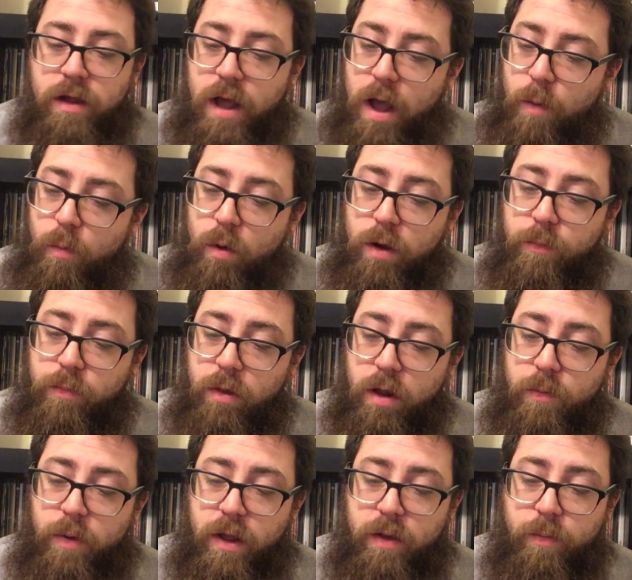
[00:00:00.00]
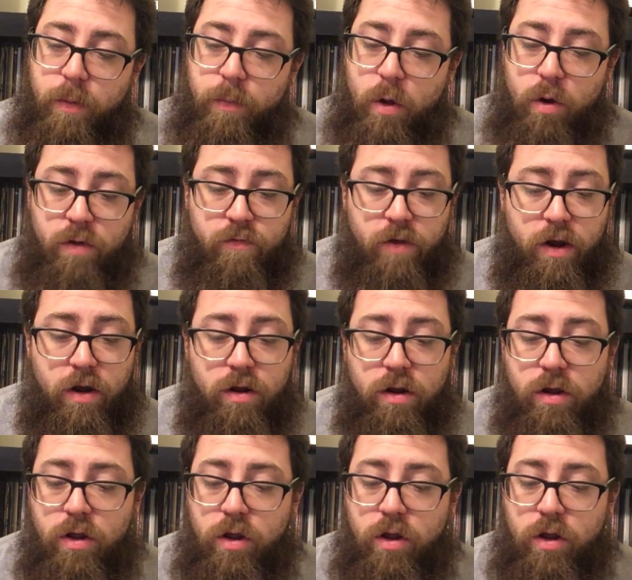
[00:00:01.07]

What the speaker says: Album 1, Blood Bank by Bon Iver,